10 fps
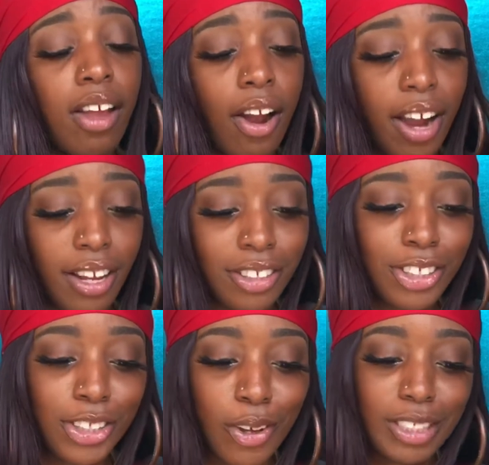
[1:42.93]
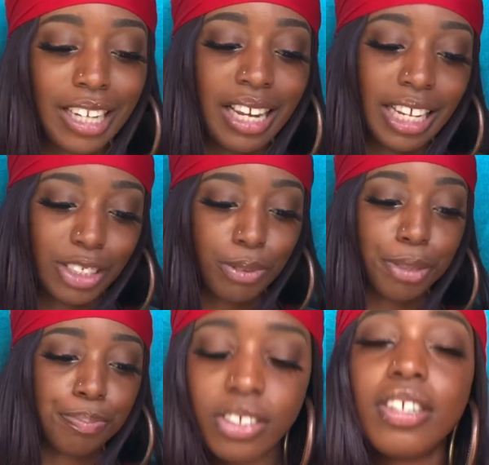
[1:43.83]
All right, so on to the next one.
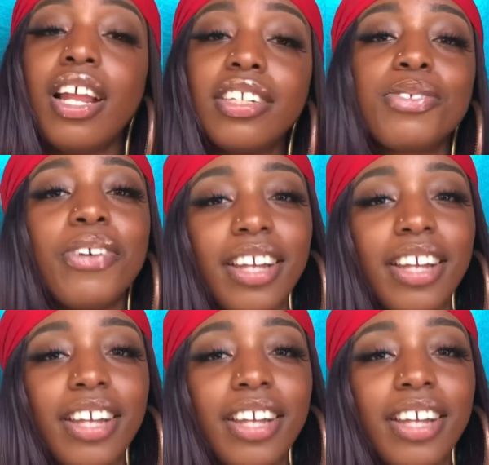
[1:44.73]
So the next